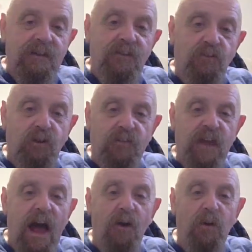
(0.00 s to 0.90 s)
6
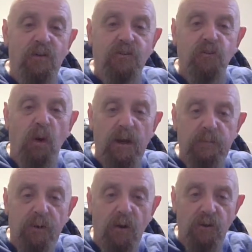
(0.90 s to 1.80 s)
hours, 20
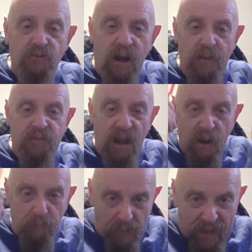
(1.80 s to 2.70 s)
prototypes.
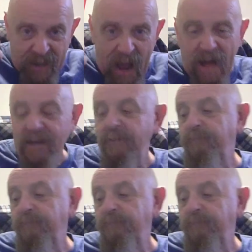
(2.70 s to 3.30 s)
But I got it.